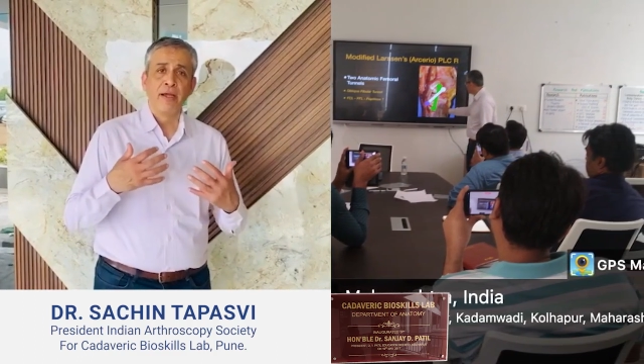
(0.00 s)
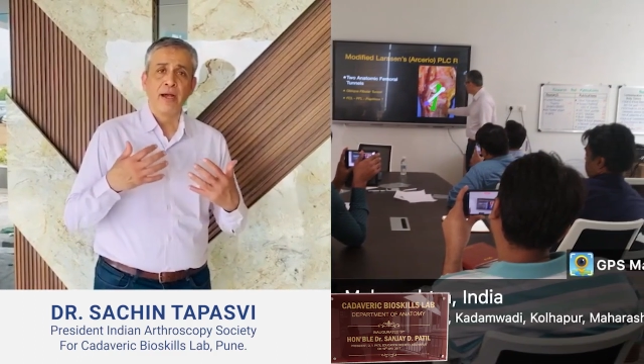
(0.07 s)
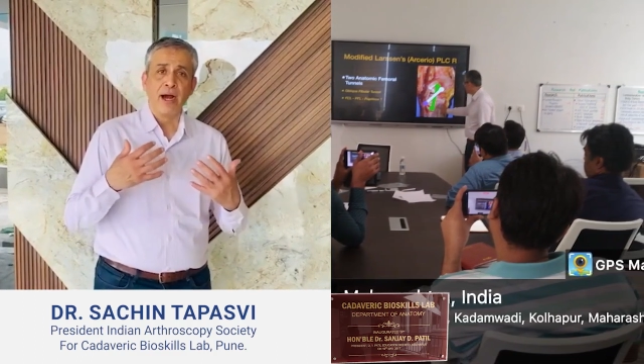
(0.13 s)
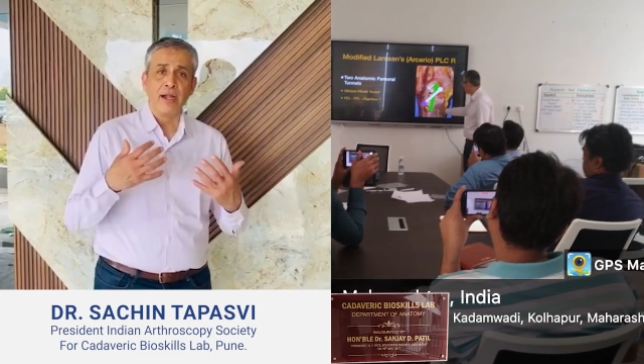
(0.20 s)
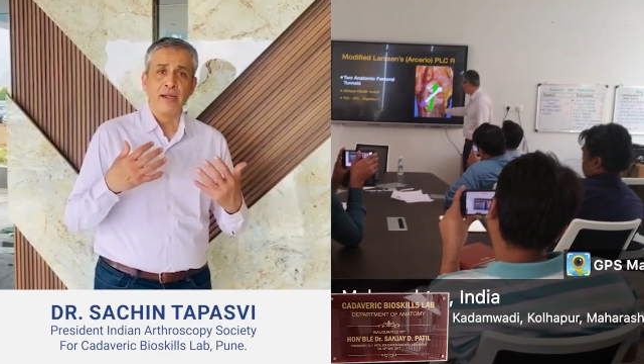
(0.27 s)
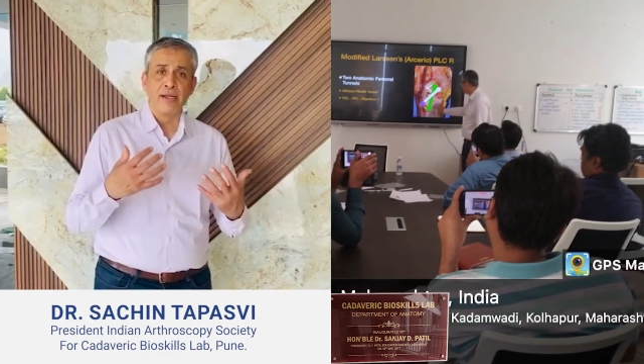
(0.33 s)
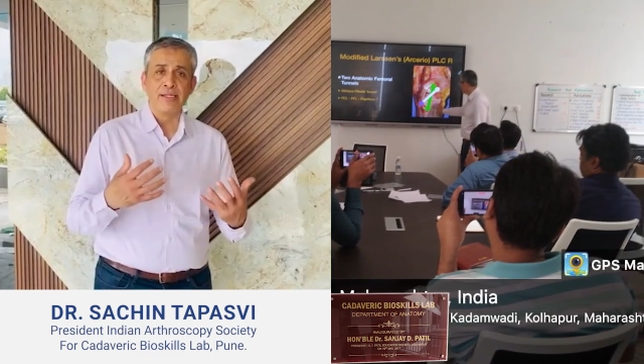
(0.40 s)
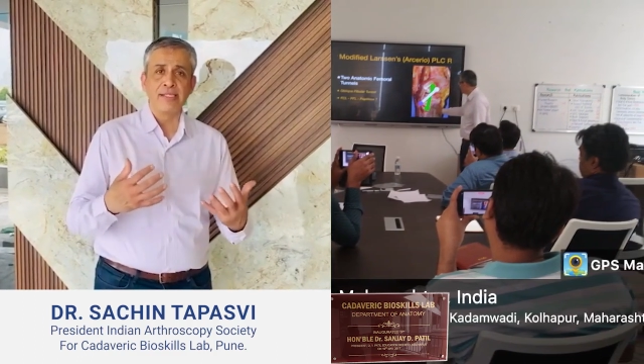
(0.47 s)

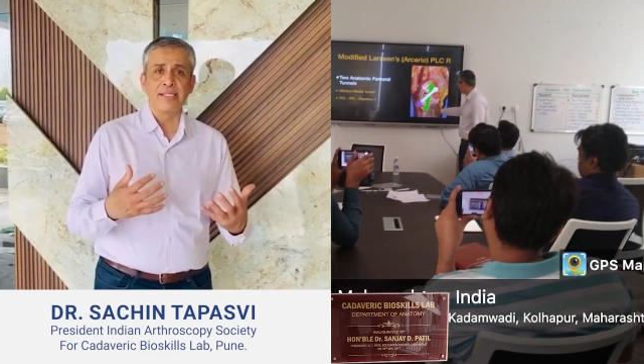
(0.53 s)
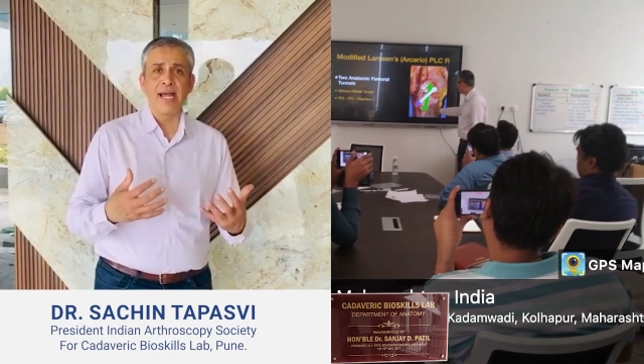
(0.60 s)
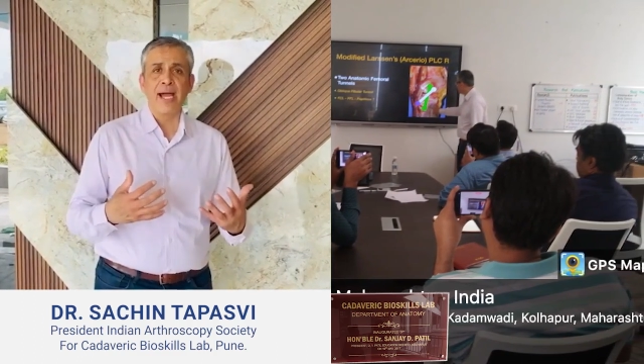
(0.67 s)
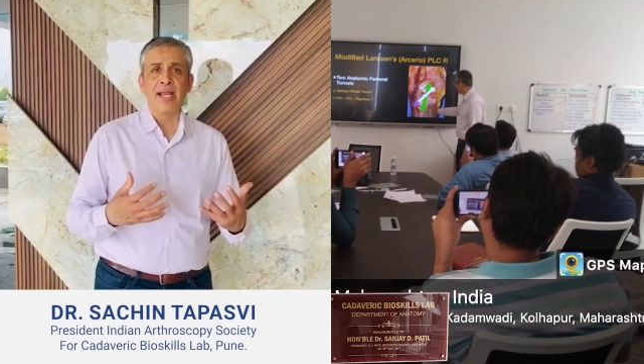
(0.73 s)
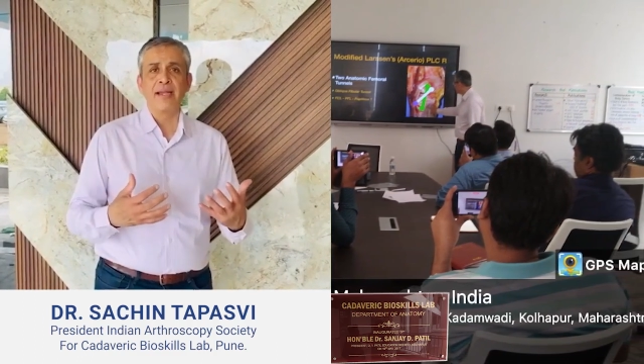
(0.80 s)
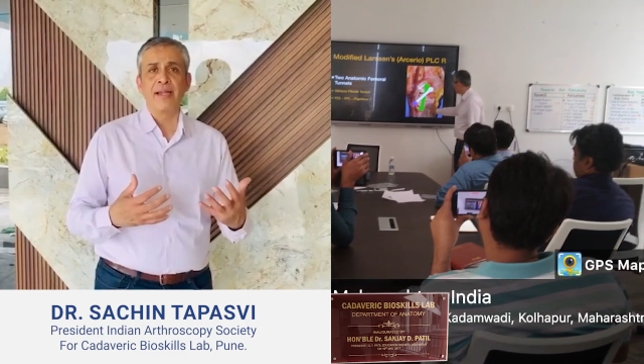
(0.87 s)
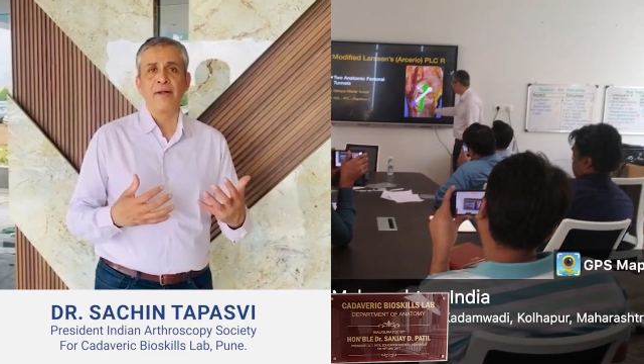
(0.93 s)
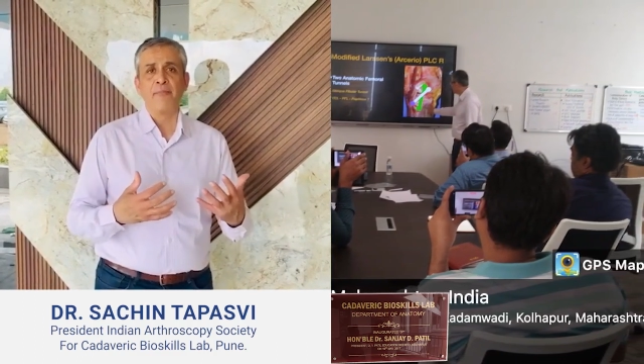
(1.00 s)

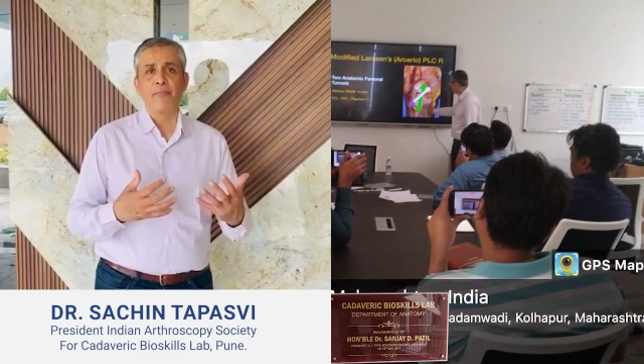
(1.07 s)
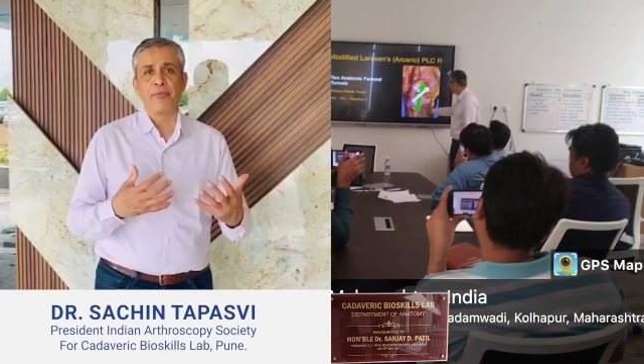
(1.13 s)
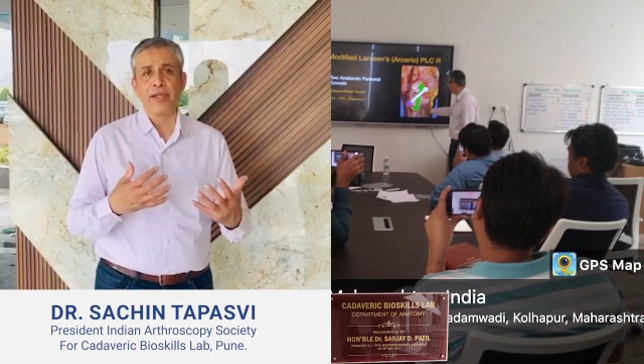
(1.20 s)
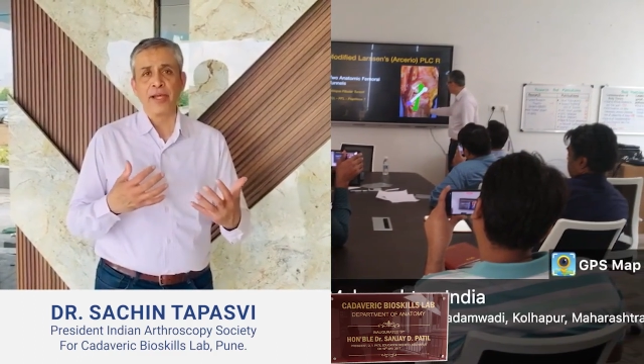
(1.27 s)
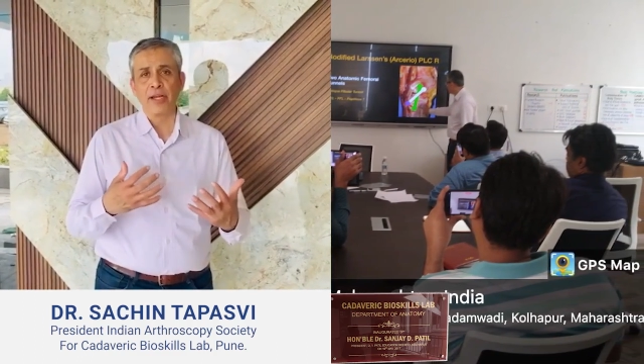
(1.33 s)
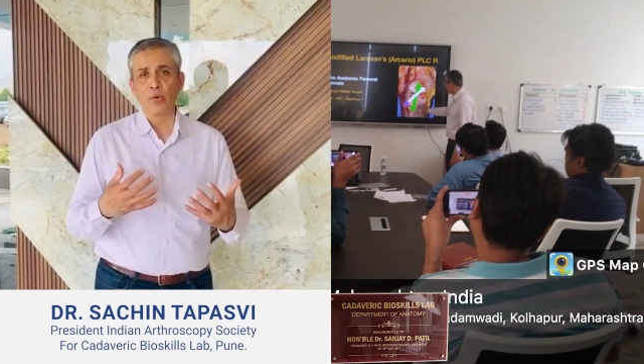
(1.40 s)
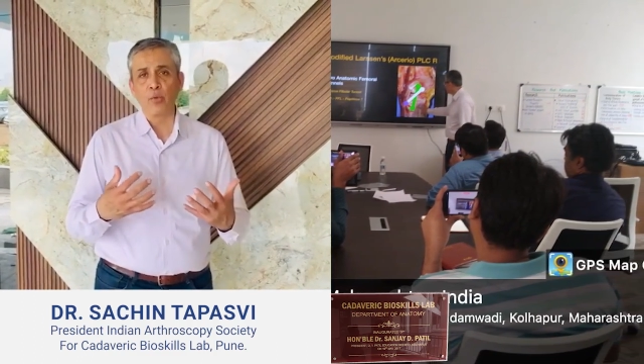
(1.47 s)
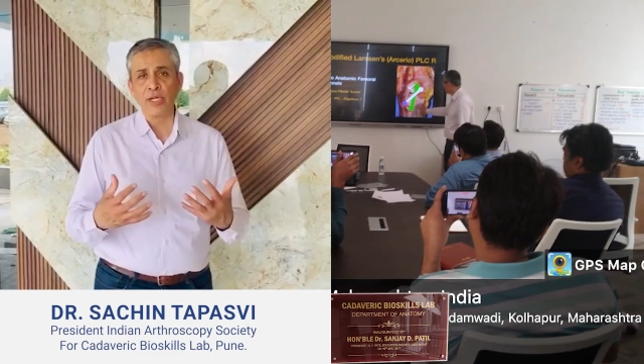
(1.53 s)
understand
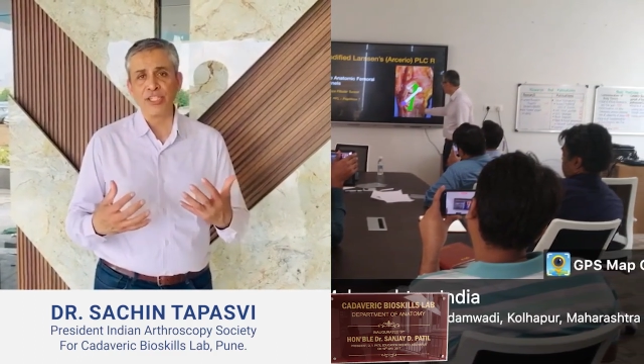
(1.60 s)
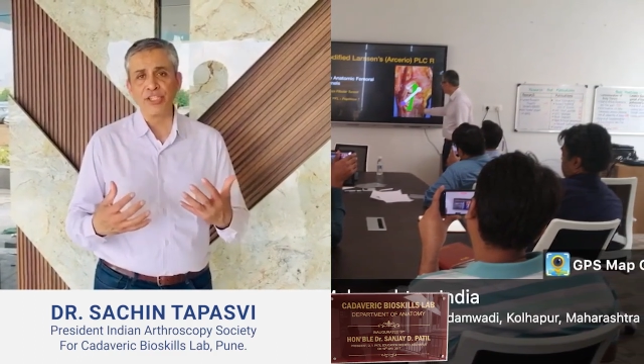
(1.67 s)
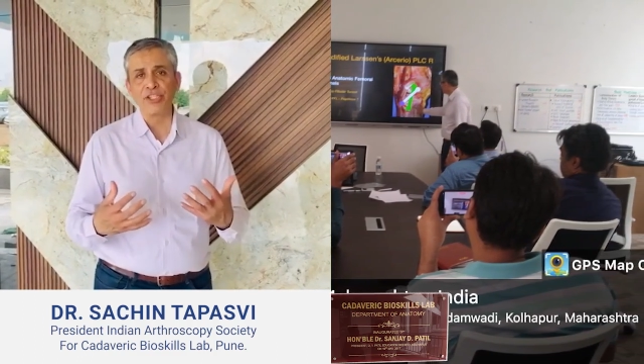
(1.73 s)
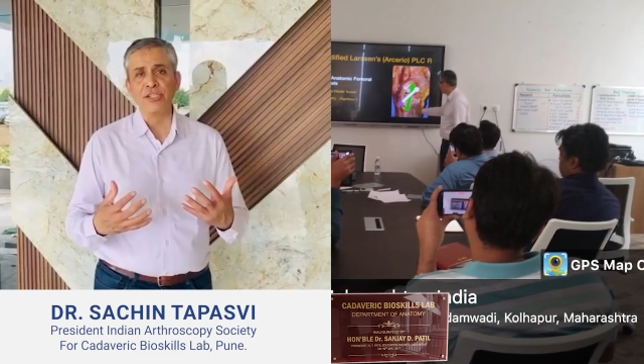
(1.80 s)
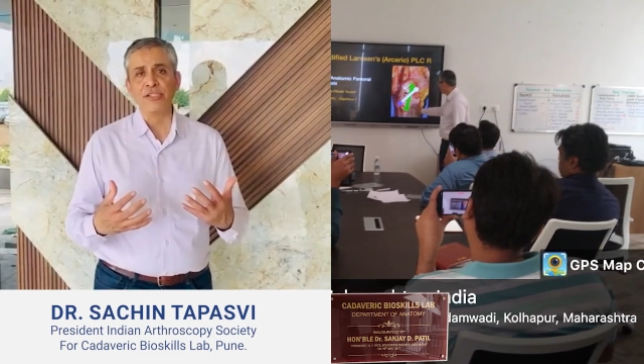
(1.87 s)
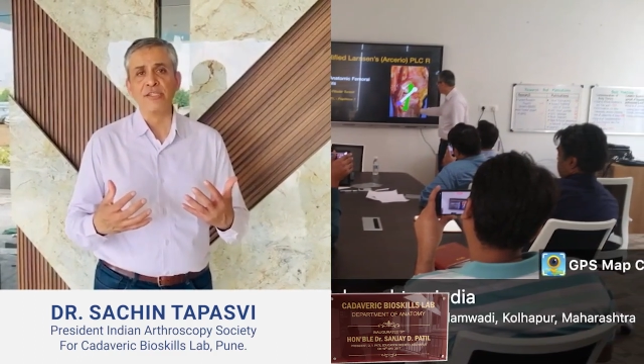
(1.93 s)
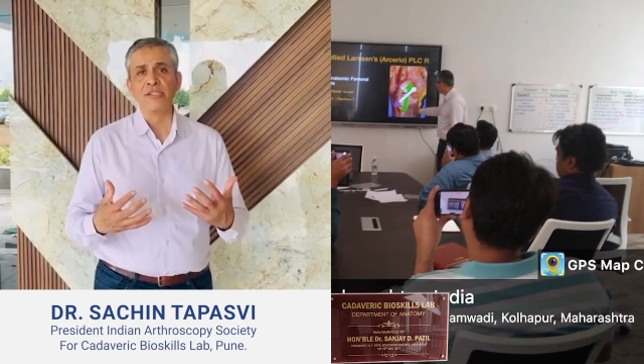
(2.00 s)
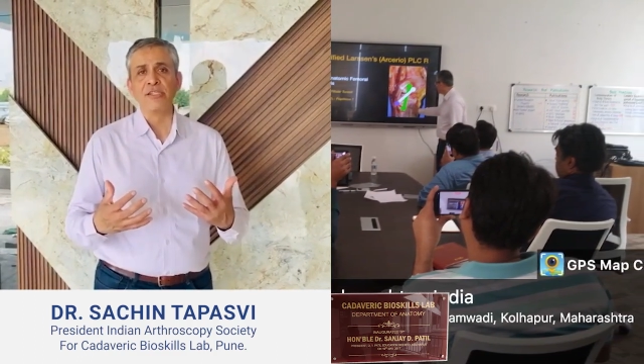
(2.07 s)
their
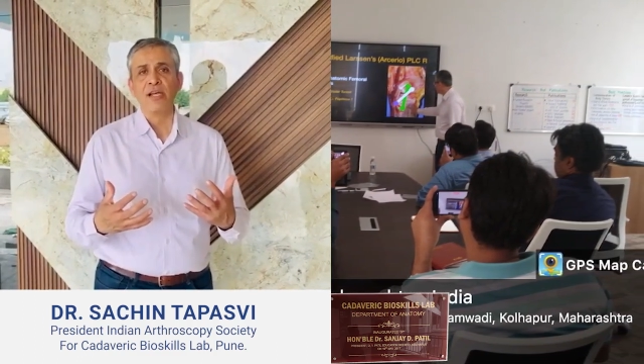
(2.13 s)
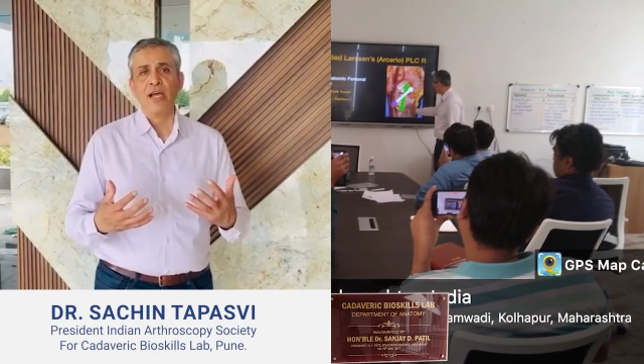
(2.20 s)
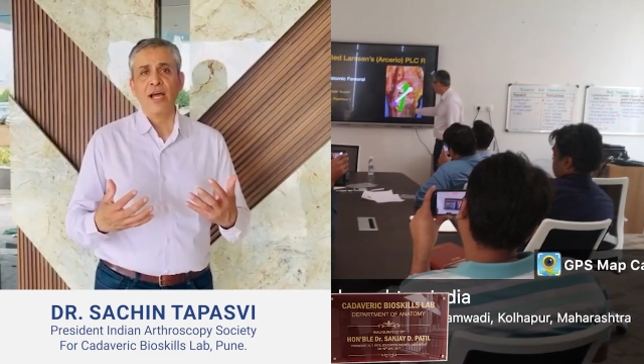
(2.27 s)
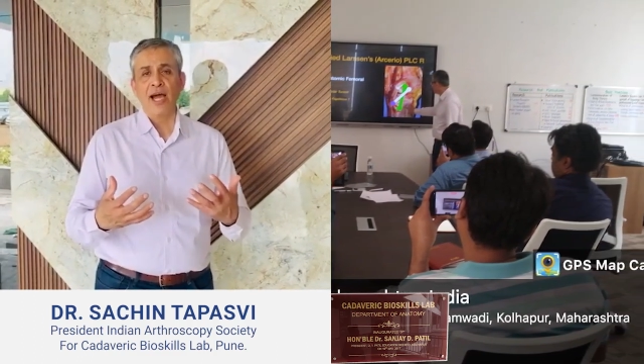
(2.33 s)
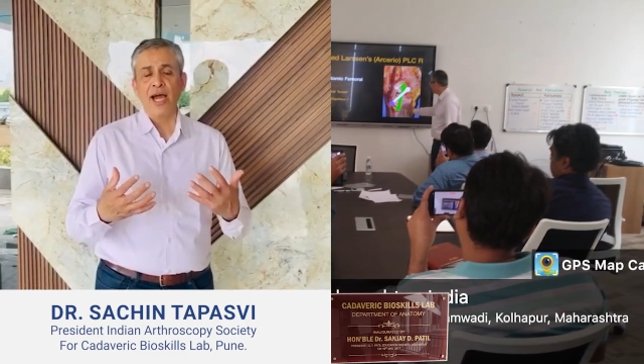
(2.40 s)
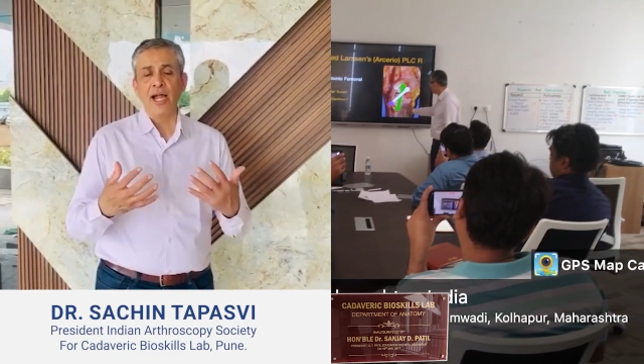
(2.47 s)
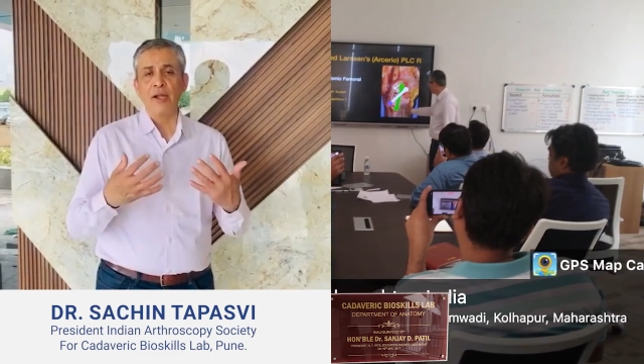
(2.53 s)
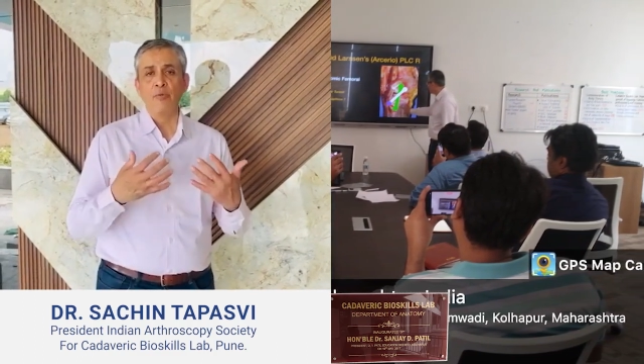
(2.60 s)
questions
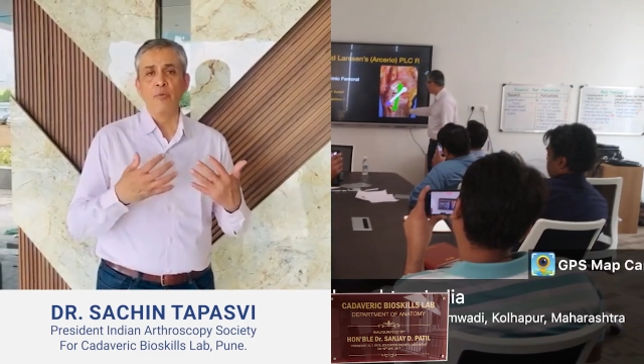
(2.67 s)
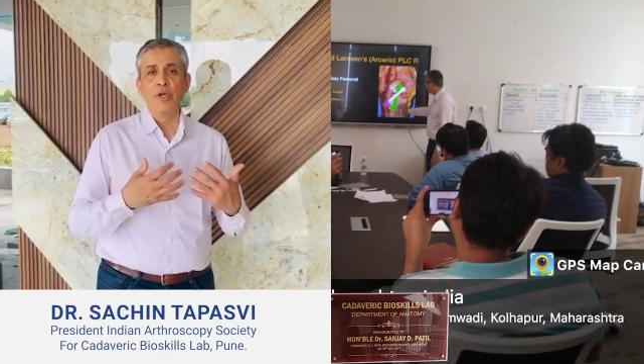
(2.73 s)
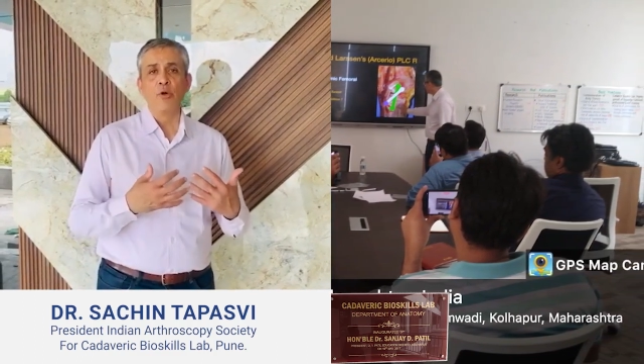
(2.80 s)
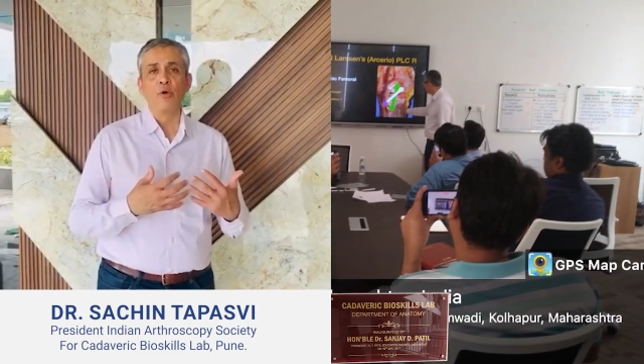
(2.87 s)
and we